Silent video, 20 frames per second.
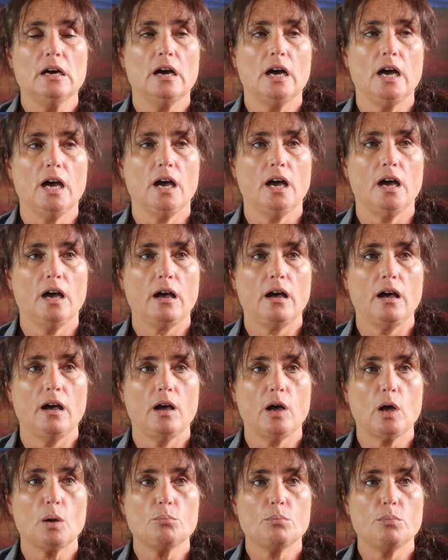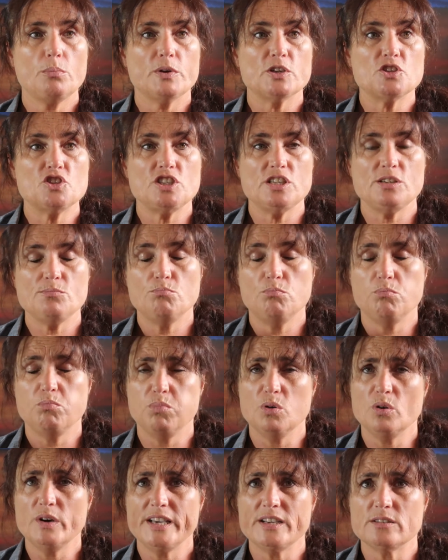but she
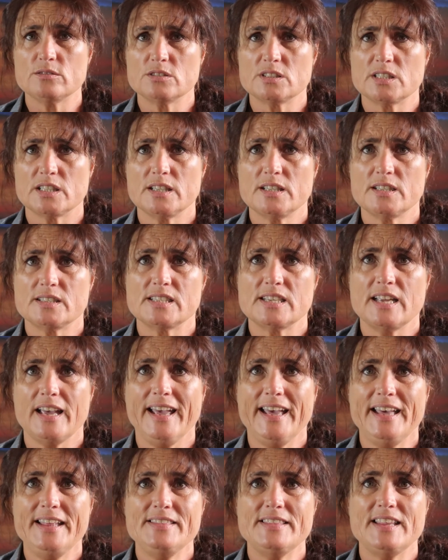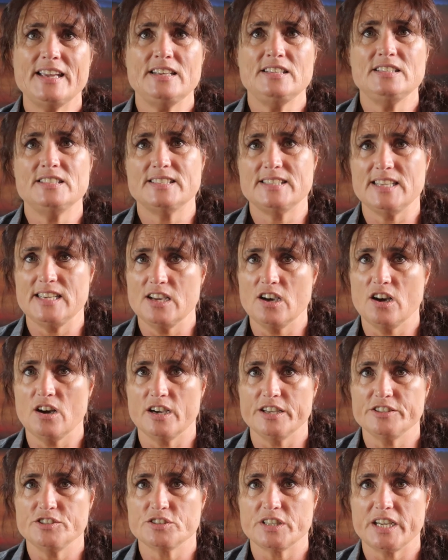boiled it and then
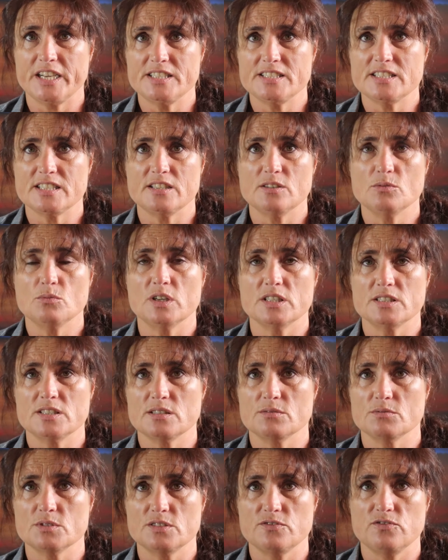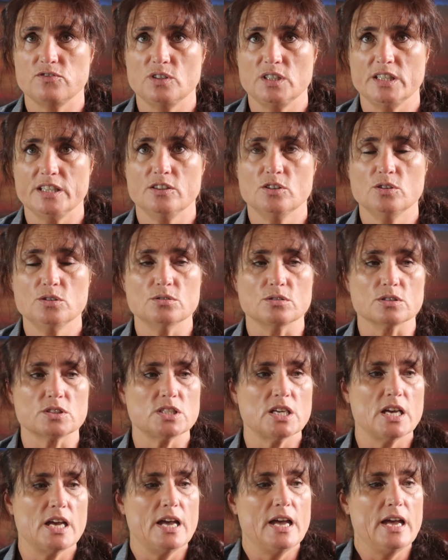dehydrated it once it was fully
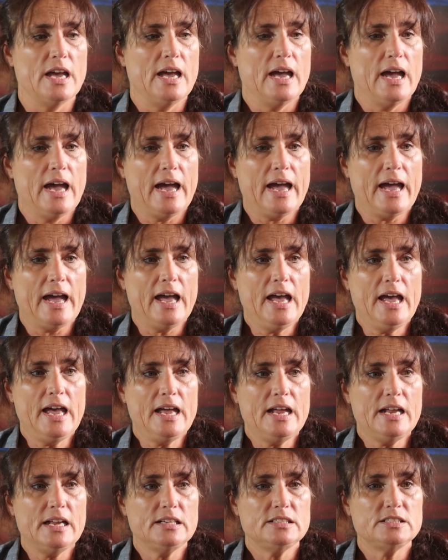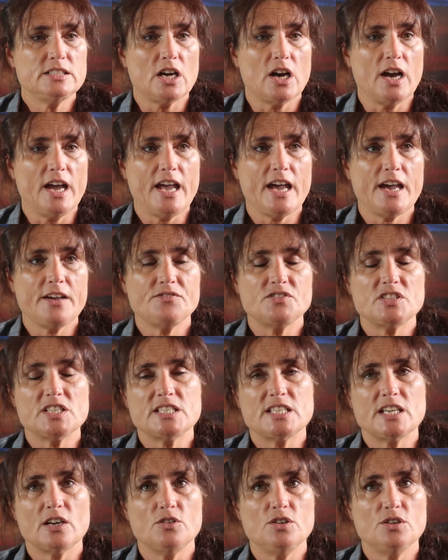cooked. And I have to
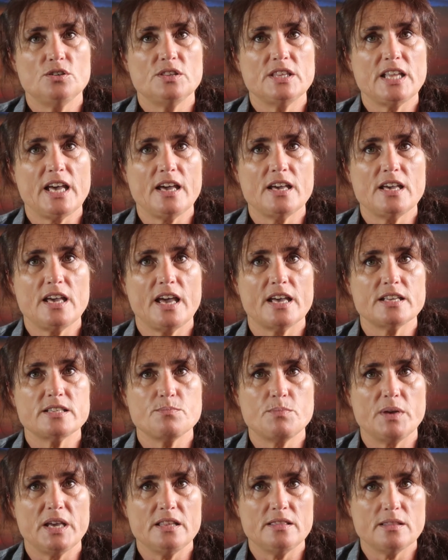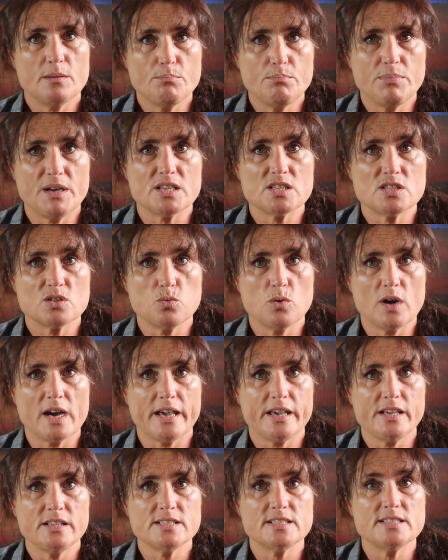tell you, that has been the best
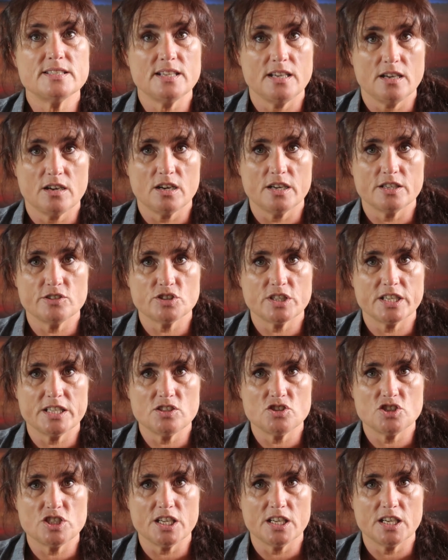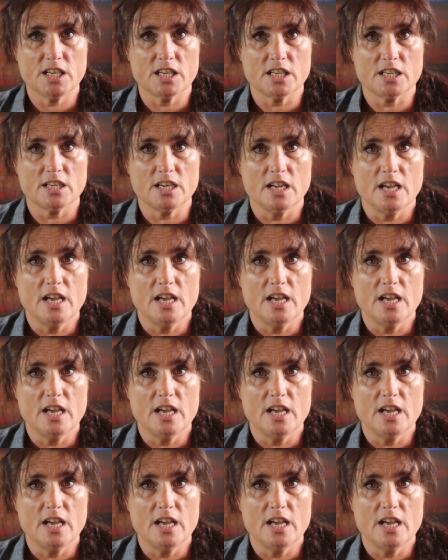way to dehydrate chicken.